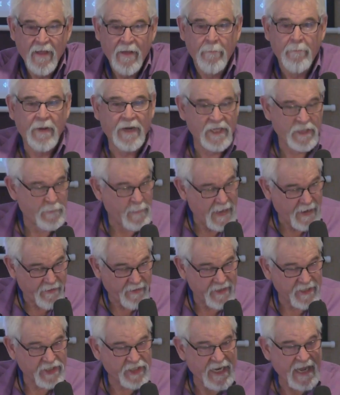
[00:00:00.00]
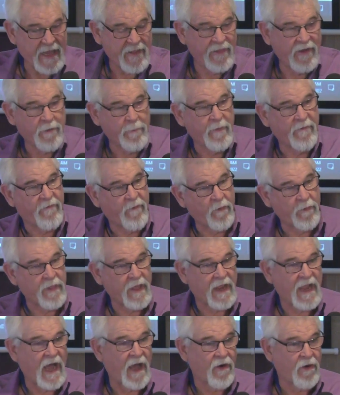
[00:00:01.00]
But it's better to stand there before
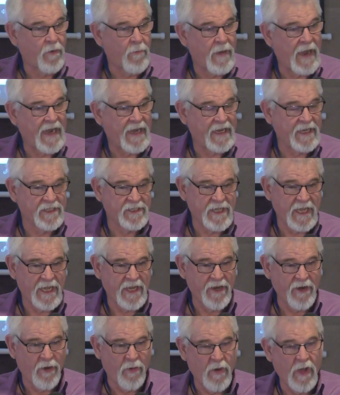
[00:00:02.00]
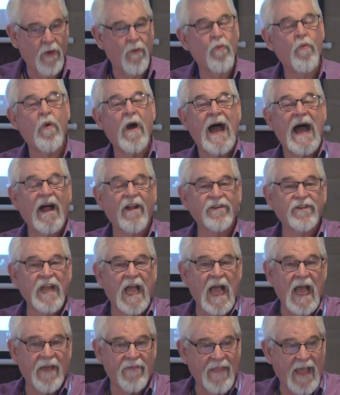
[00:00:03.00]
the God Almighty and say, you know, well
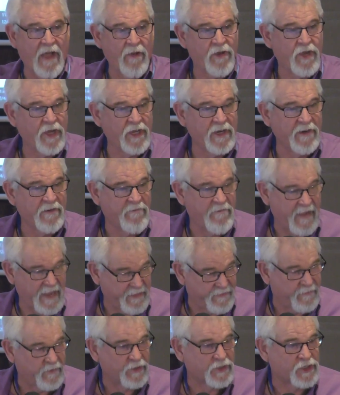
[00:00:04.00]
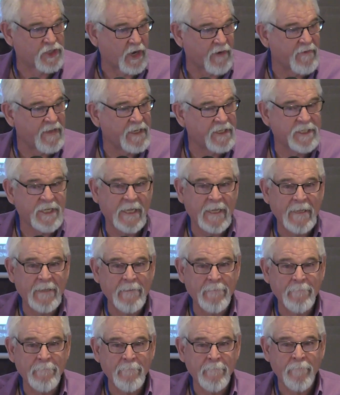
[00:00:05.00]
done, thou good and faithful servant.
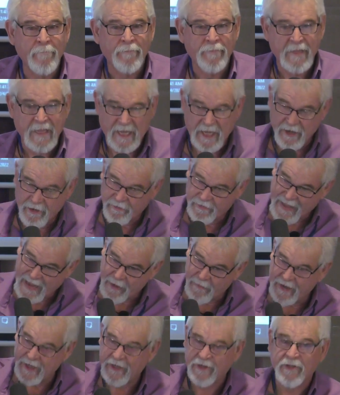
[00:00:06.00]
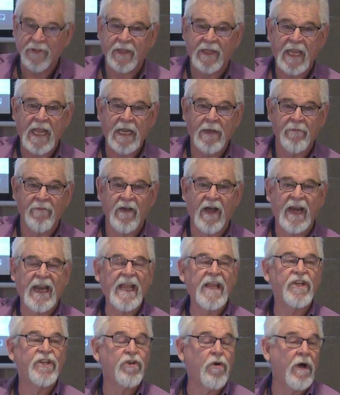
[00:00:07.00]
enter thou into the kingdom of God.
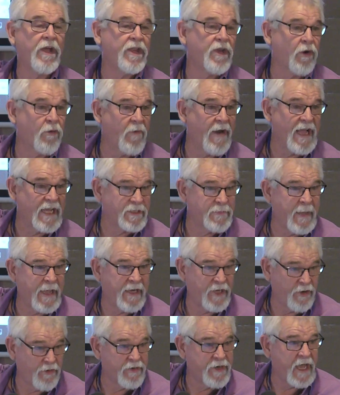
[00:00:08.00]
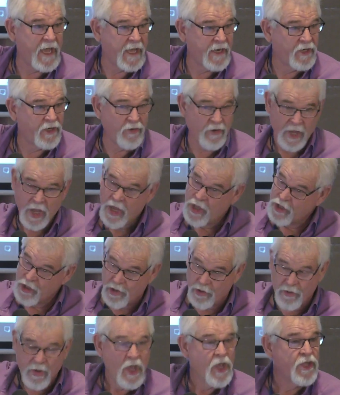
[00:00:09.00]
Enjoy your rest, man. You're done.
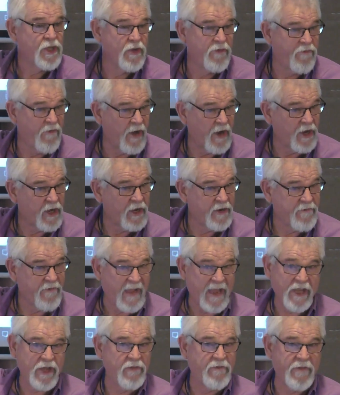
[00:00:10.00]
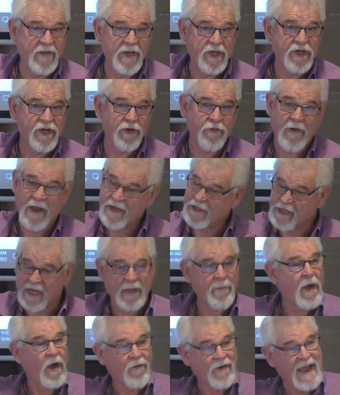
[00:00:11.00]
You fought a good fight. You finished your race.
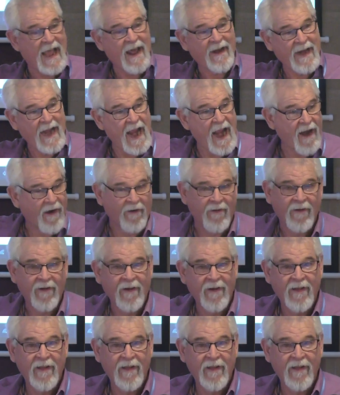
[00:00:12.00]
Come on down here.